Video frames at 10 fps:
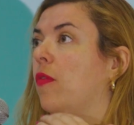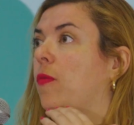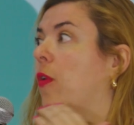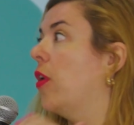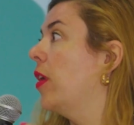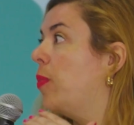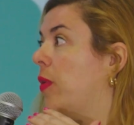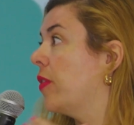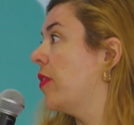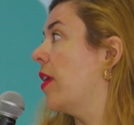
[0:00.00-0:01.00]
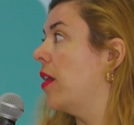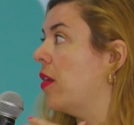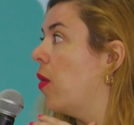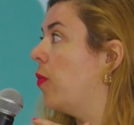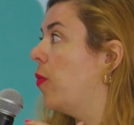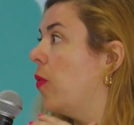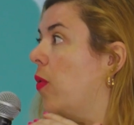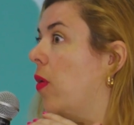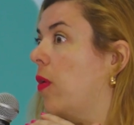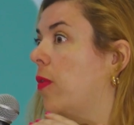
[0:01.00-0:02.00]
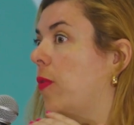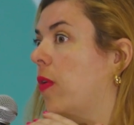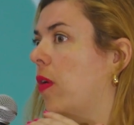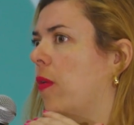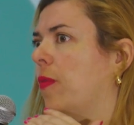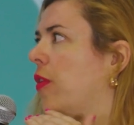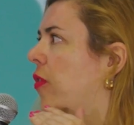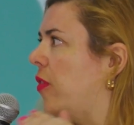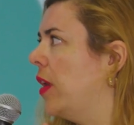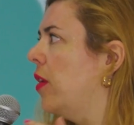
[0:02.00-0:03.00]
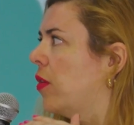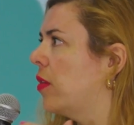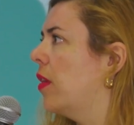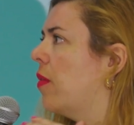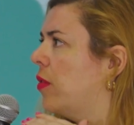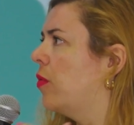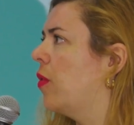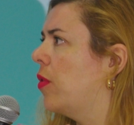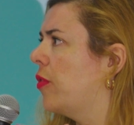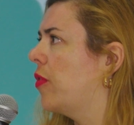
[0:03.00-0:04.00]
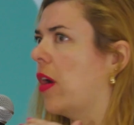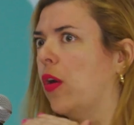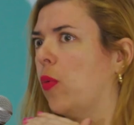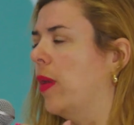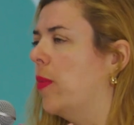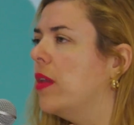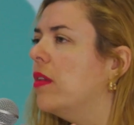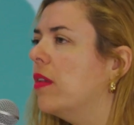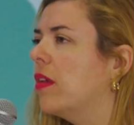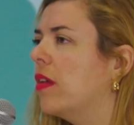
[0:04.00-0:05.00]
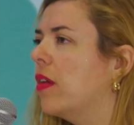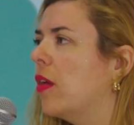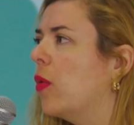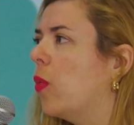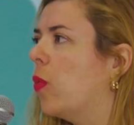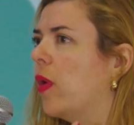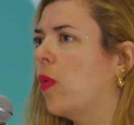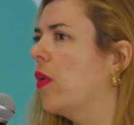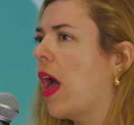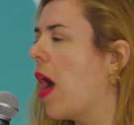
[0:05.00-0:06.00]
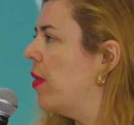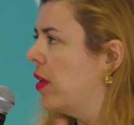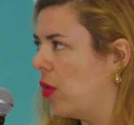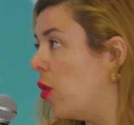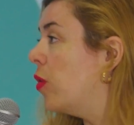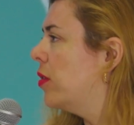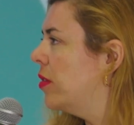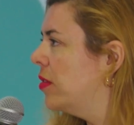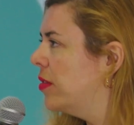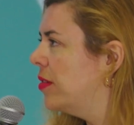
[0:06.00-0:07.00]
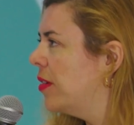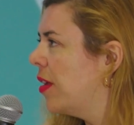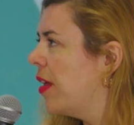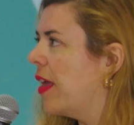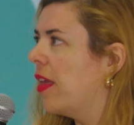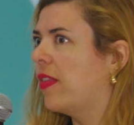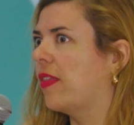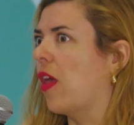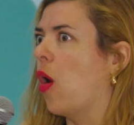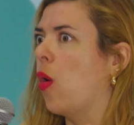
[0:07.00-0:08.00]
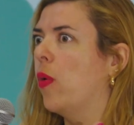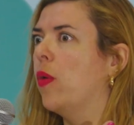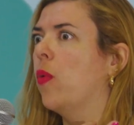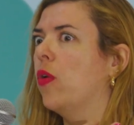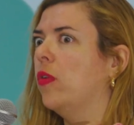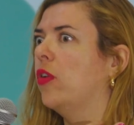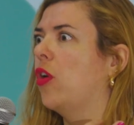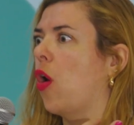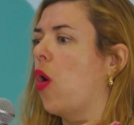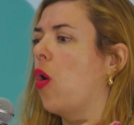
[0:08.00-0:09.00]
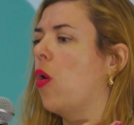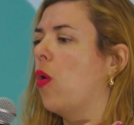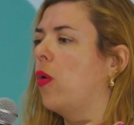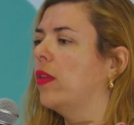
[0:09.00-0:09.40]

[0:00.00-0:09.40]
40% of the senior level roles are women, we won't have a goal. So we won't go